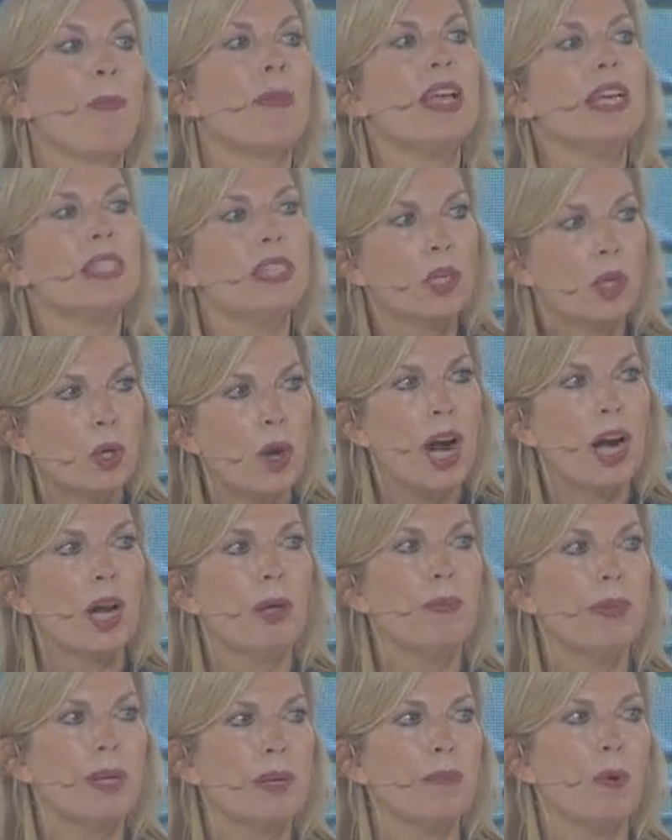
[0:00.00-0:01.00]
is
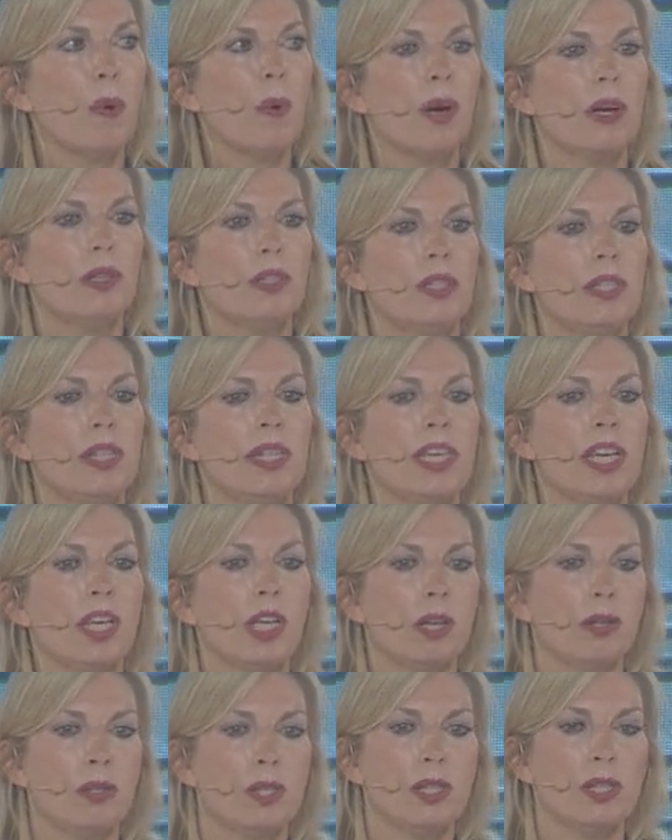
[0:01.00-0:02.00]
incredibly important to the
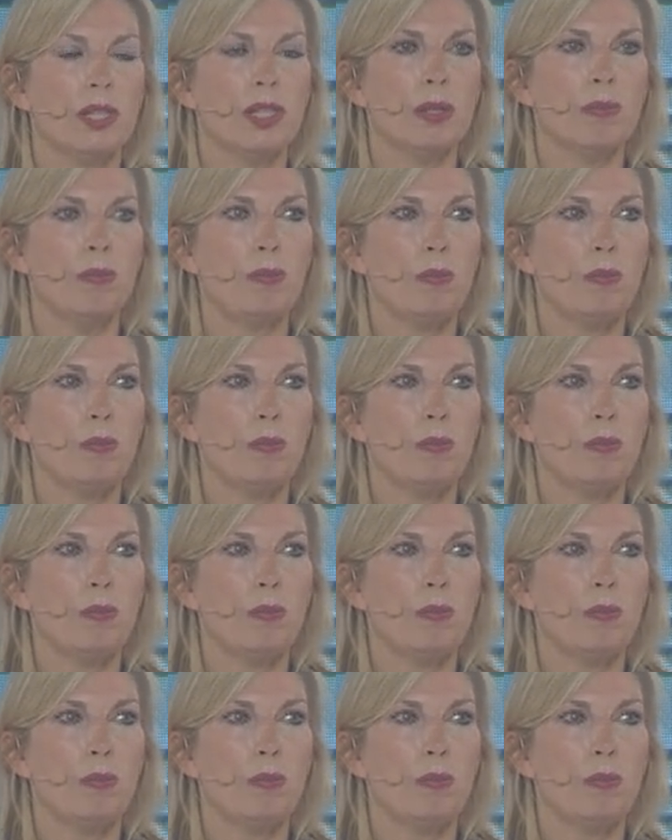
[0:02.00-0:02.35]
ecosystem.